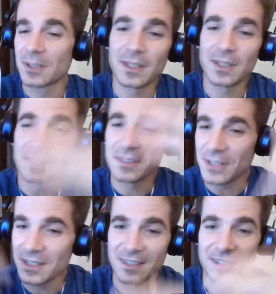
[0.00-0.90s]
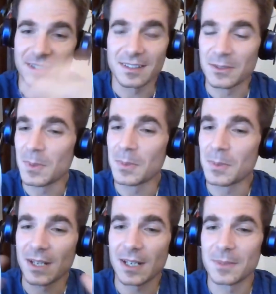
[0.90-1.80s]
community is changing. New
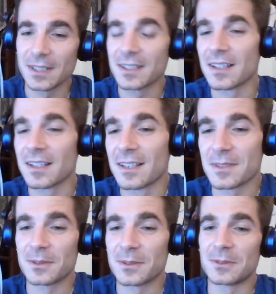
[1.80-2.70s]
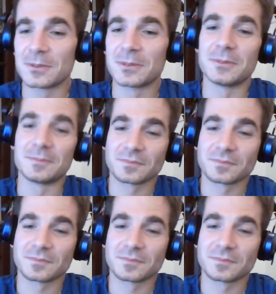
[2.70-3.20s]
people coming. So